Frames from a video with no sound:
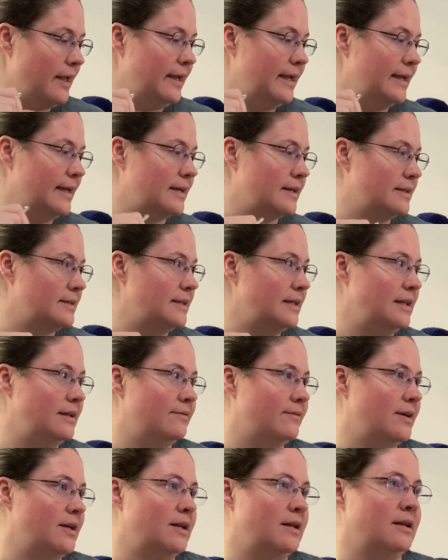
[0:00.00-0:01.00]
And
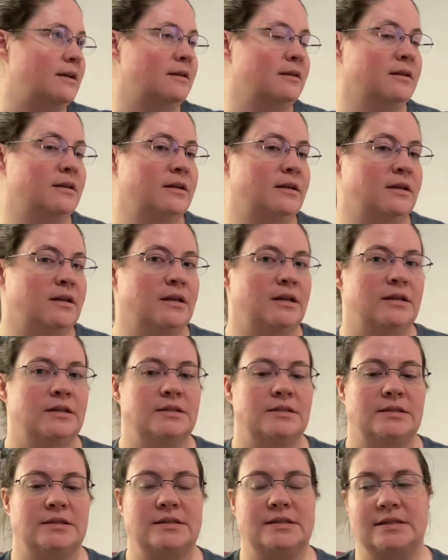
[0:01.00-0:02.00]
even
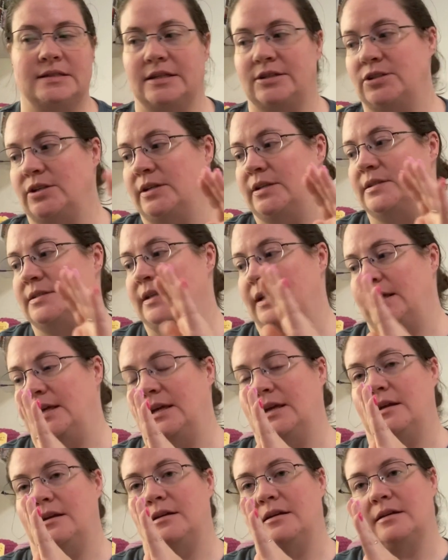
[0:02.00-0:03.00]
stitches
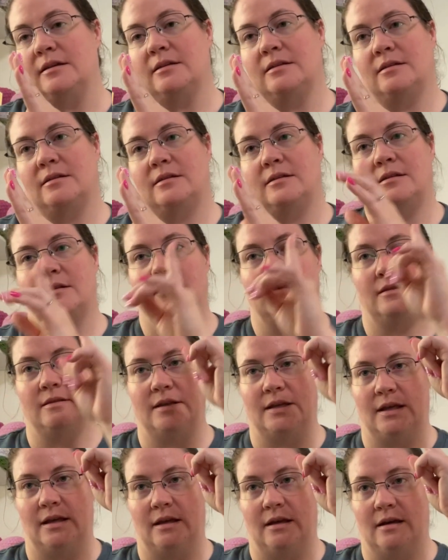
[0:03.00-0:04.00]
in
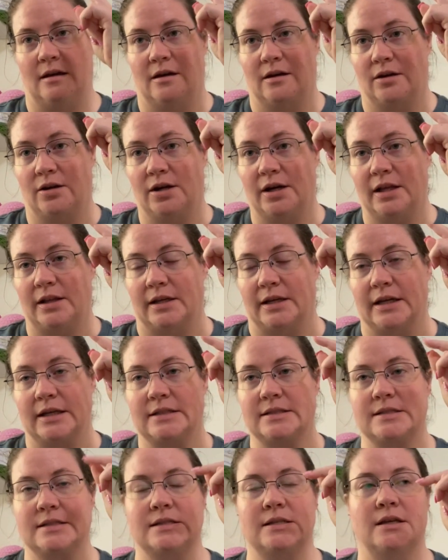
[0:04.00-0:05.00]
the
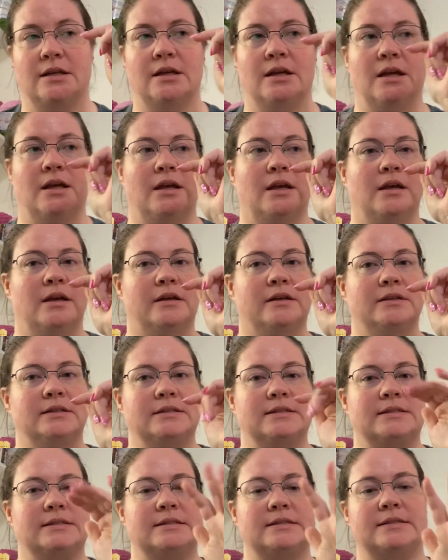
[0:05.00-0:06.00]
acrylics
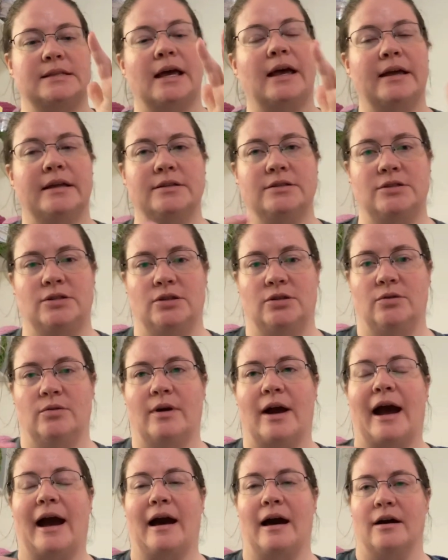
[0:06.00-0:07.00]
tend to
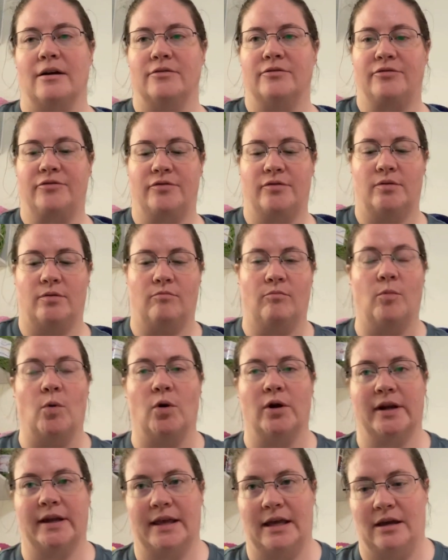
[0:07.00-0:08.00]
have
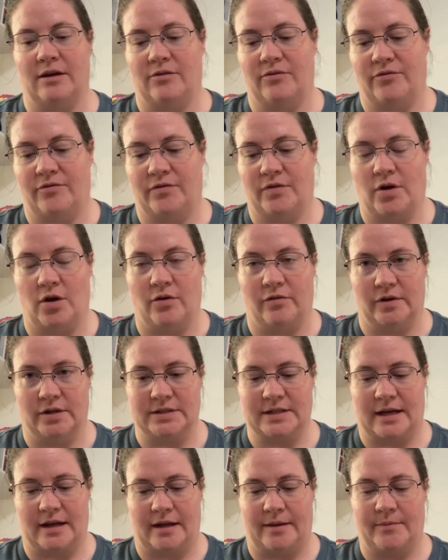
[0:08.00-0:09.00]
more give over
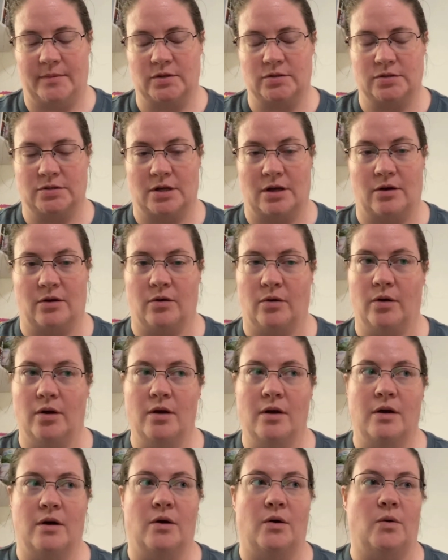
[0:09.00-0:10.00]
time. So
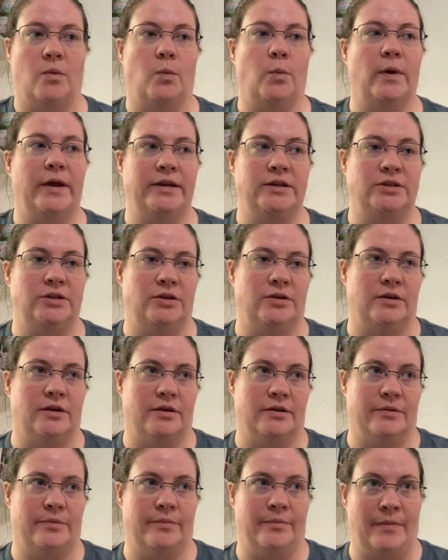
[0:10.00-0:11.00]
when you
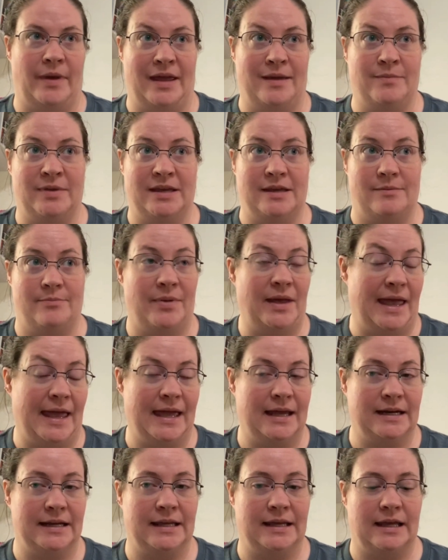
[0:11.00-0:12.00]
may be
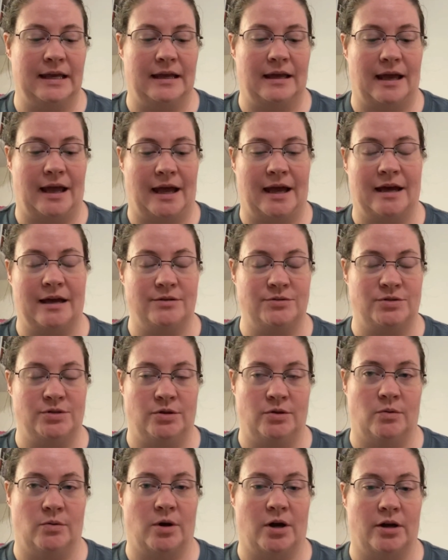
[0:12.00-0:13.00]
panicking as
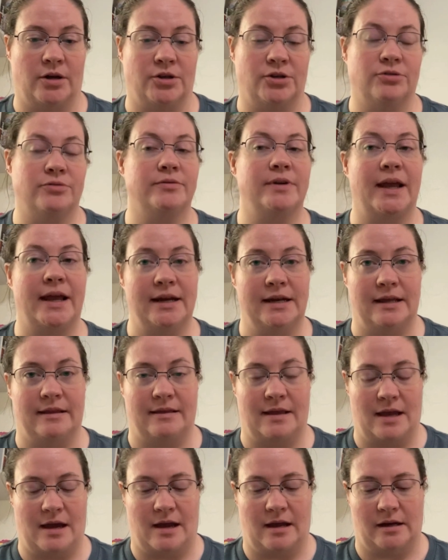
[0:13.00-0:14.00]
you are creating
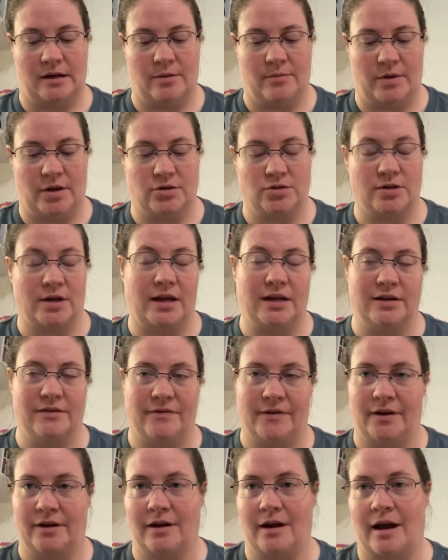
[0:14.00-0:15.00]
the item and trying to
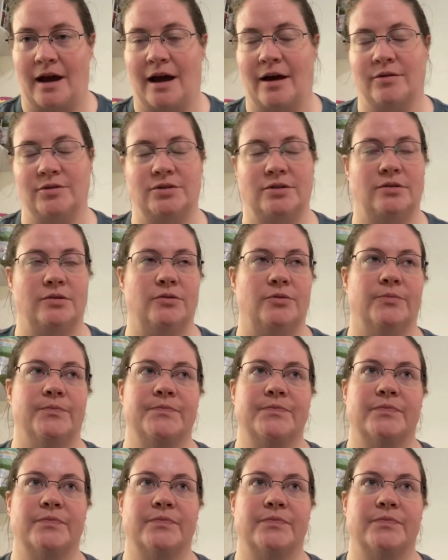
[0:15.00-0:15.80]
figure out how to